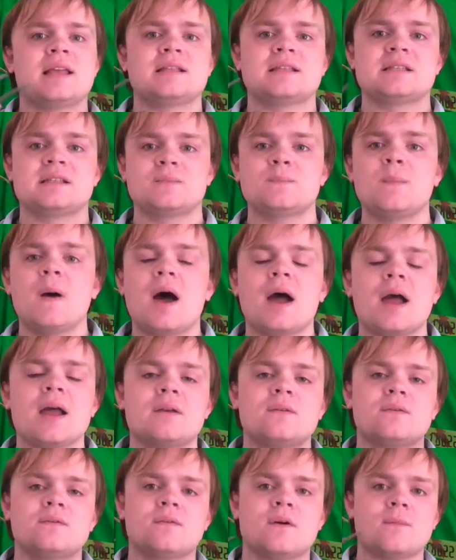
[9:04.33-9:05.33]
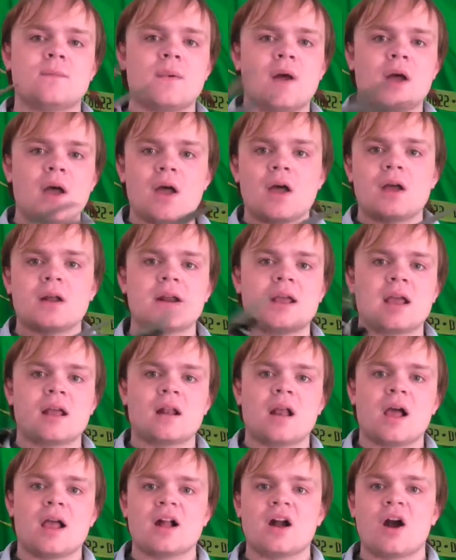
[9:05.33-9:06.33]
inspired from
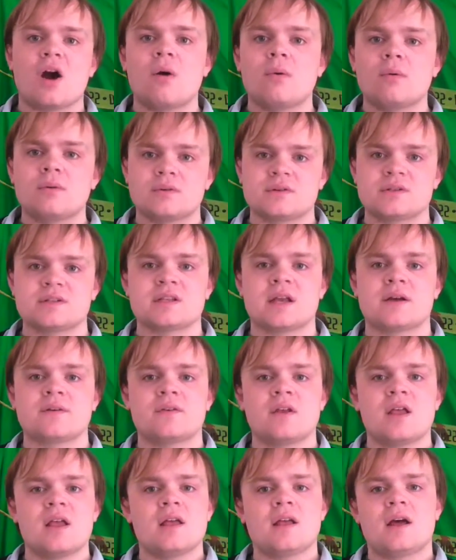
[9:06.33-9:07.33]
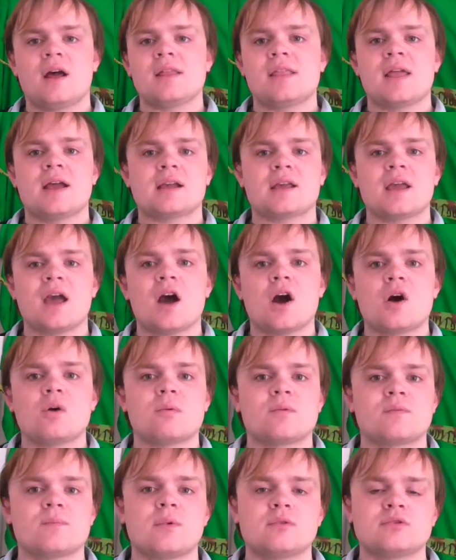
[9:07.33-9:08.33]
earlier, like horror stuff, like that
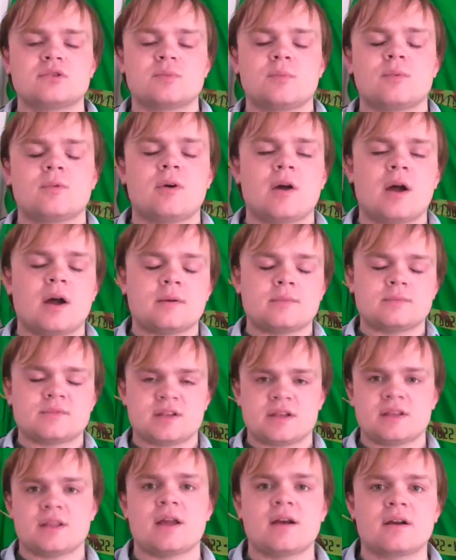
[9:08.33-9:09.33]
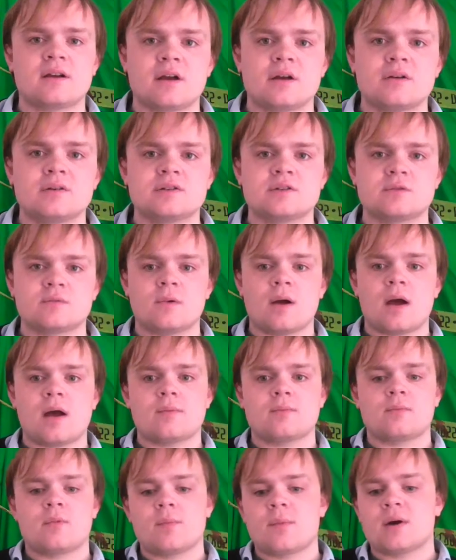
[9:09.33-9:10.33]
girl with multiple arms and that goes
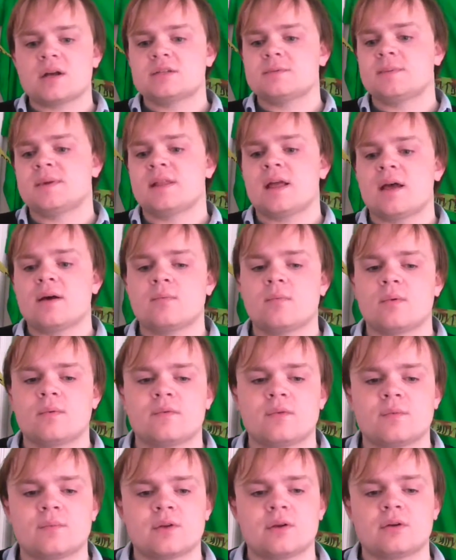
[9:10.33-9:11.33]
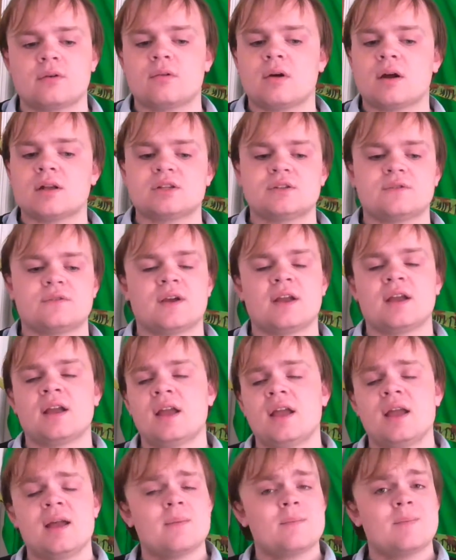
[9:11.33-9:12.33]
around. Reminds me that one from the Grudge thing.